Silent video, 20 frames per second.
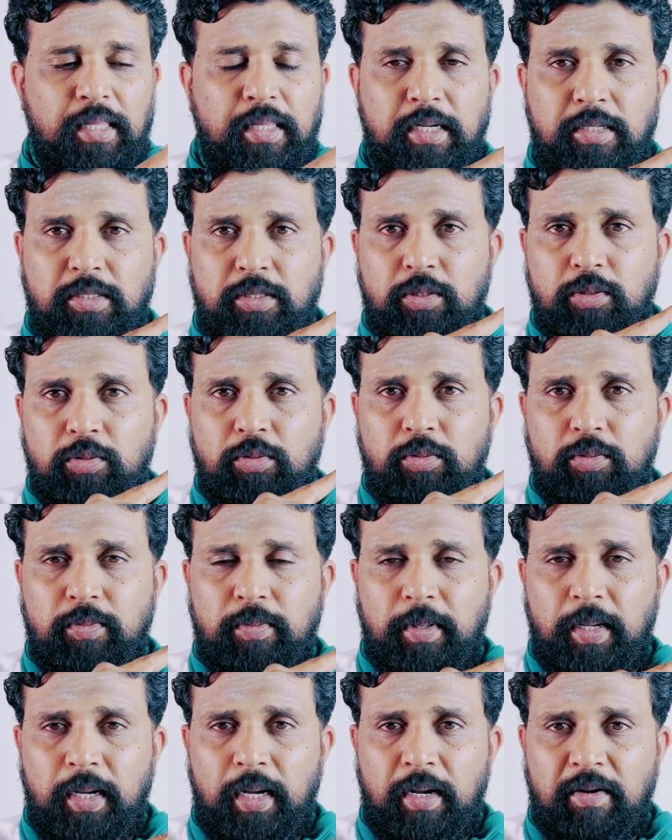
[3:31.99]
the
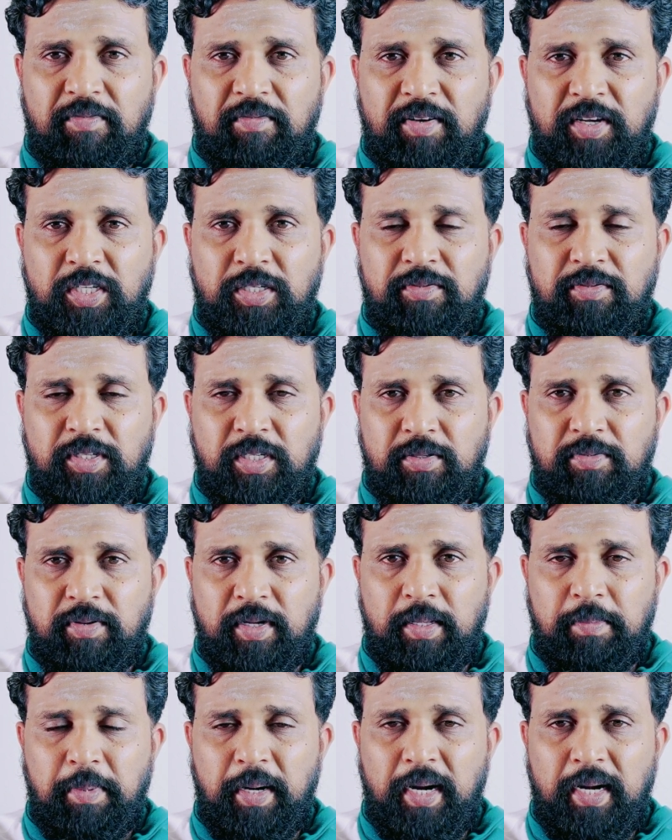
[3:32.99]
2 fish, which is
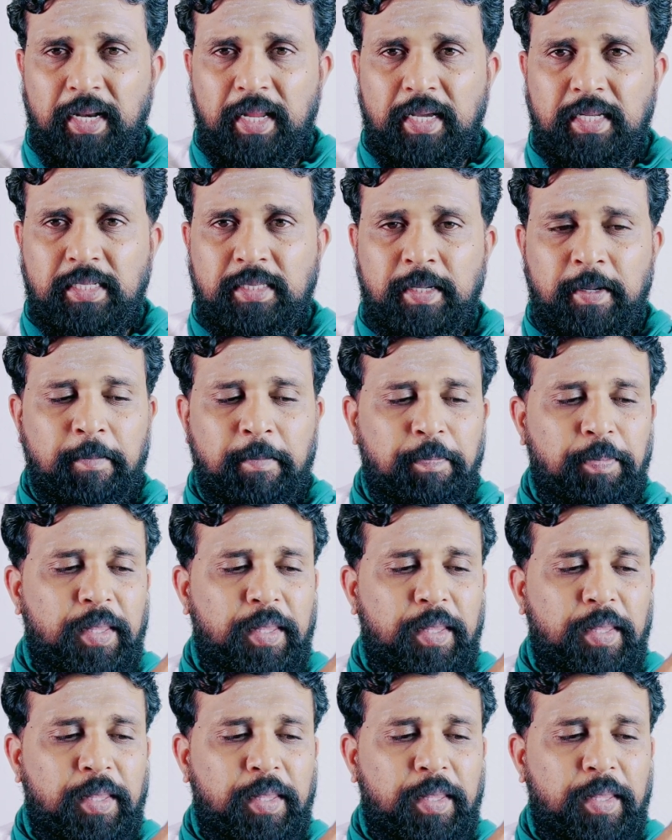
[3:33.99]
for the Pandyas,